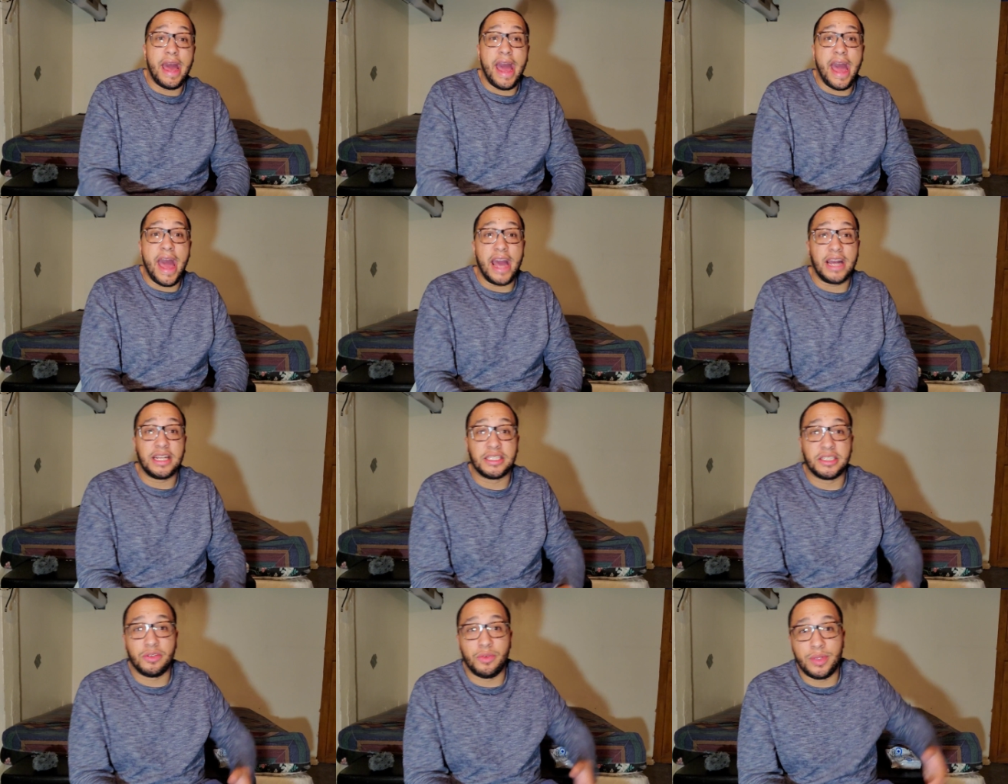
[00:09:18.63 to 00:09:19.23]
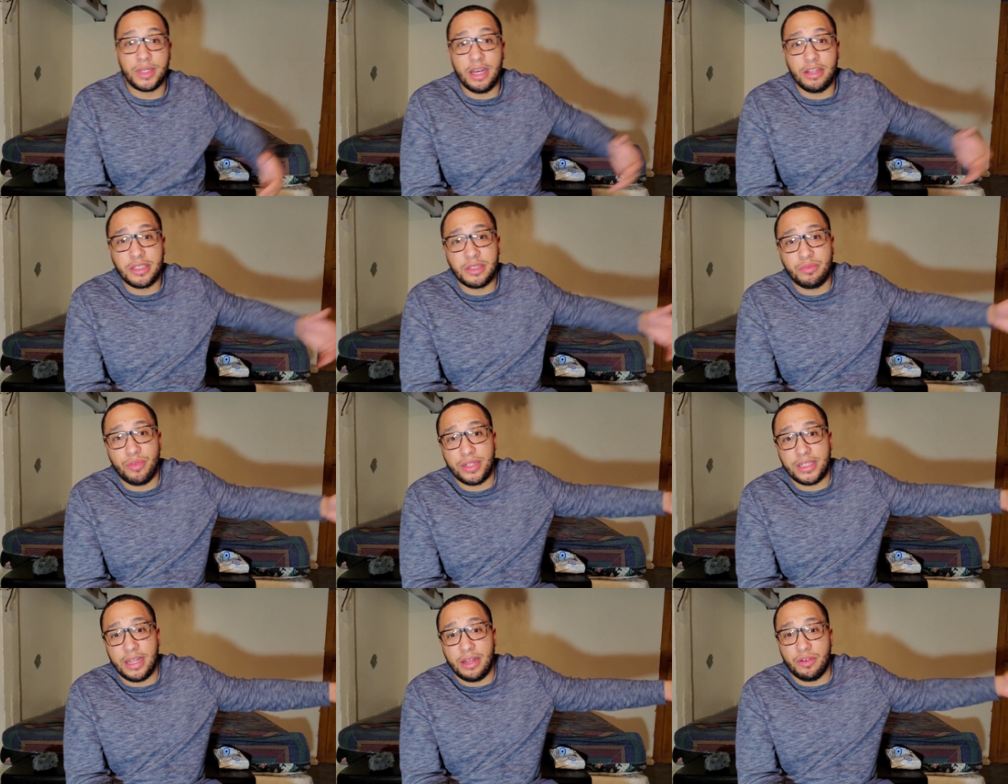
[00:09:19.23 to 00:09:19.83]
ask someone else to
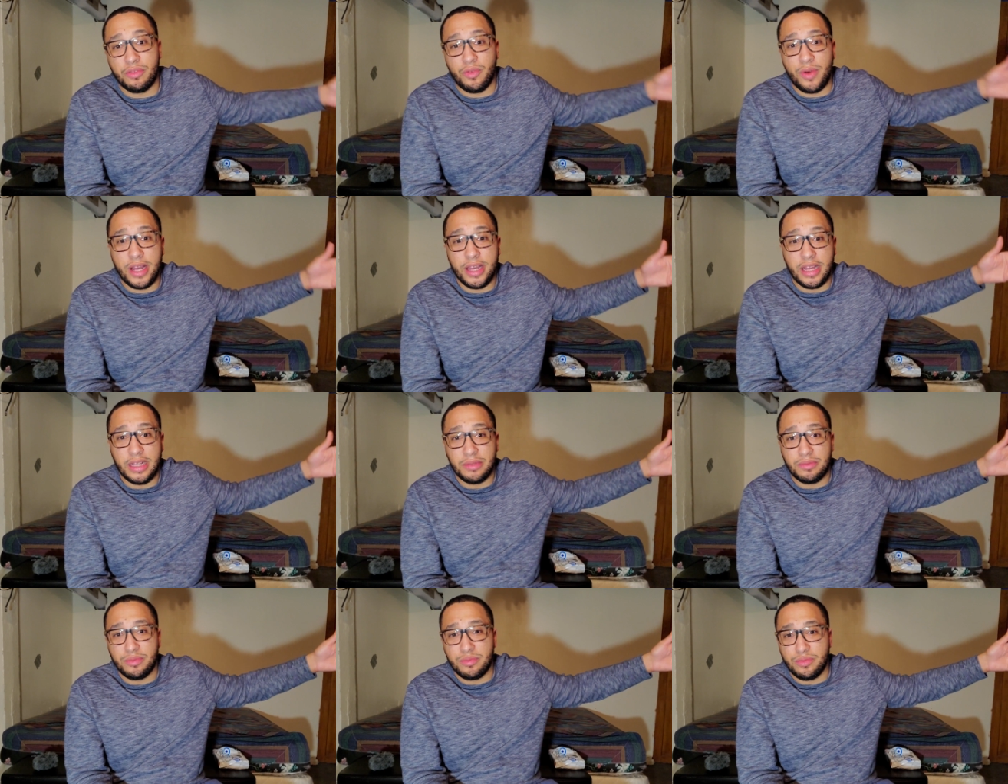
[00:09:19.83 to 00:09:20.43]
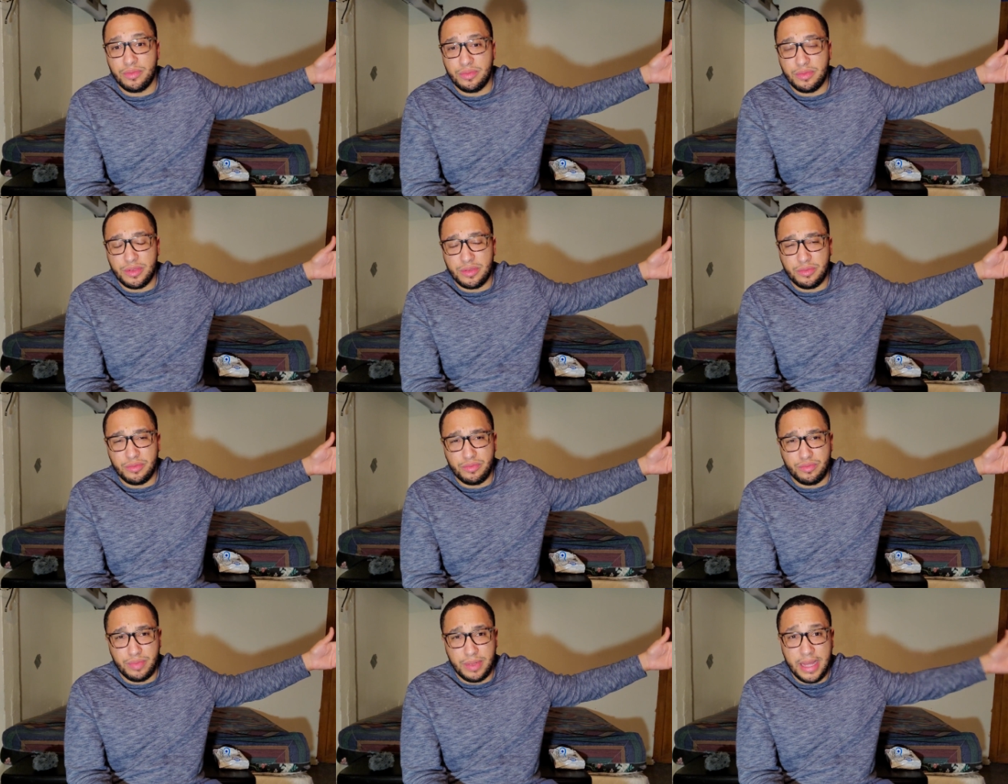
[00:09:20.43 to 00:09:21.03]
break down why you can
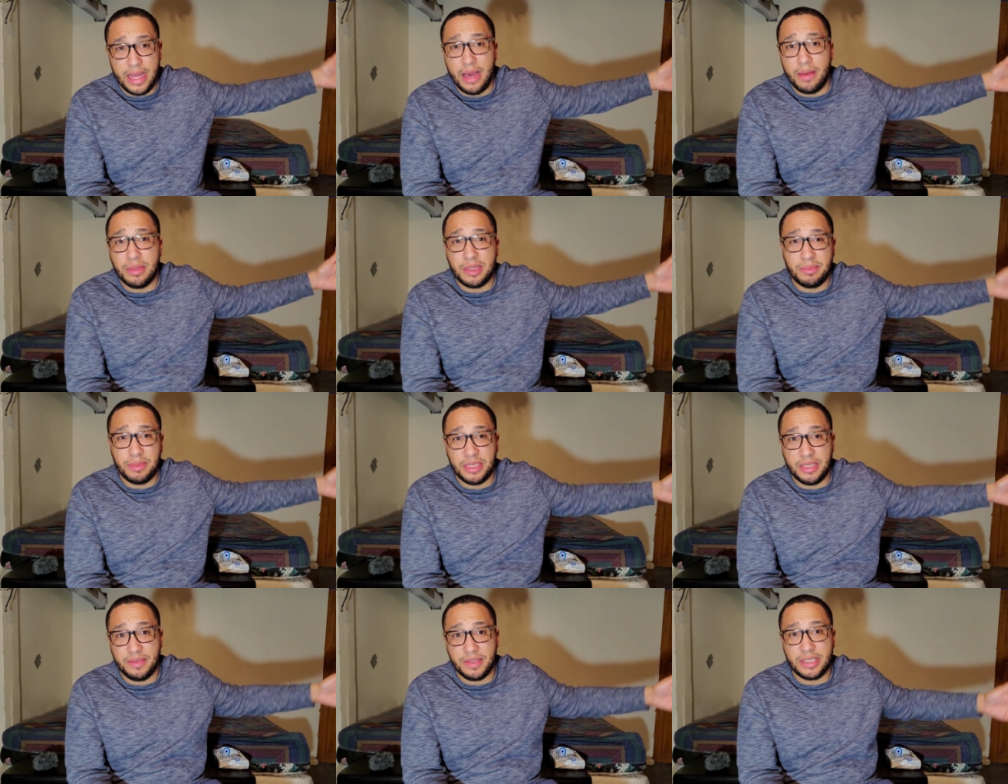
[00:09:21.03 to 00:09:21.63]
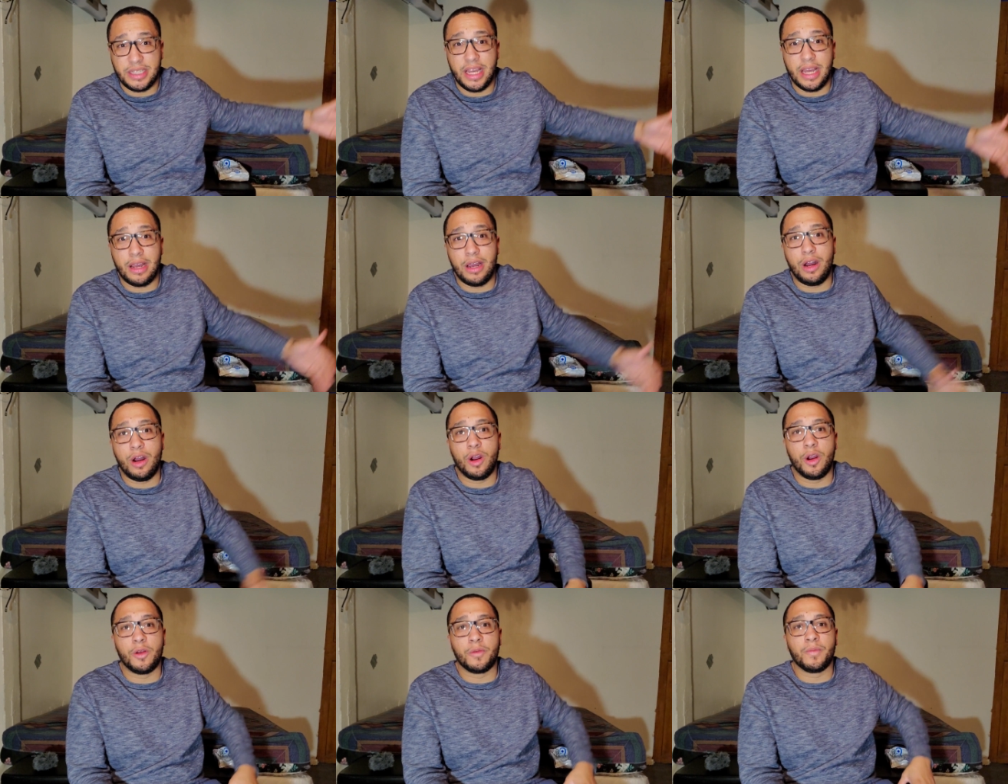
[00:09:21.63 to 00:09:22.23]
play a specific tech
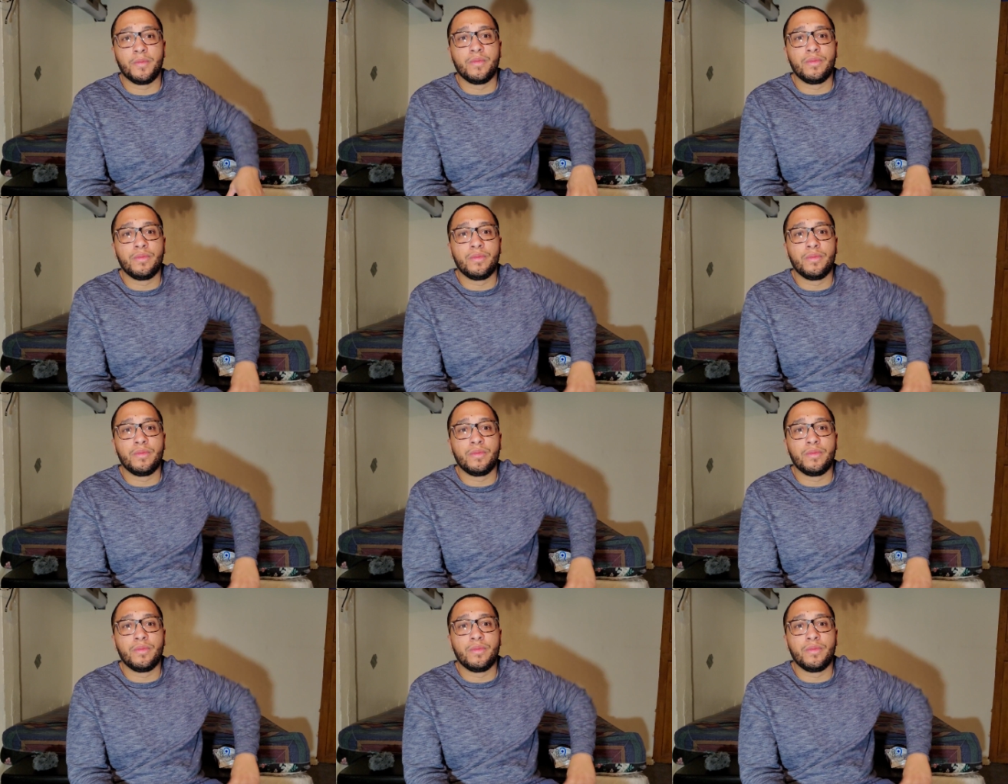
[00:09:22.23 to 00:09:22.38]
card.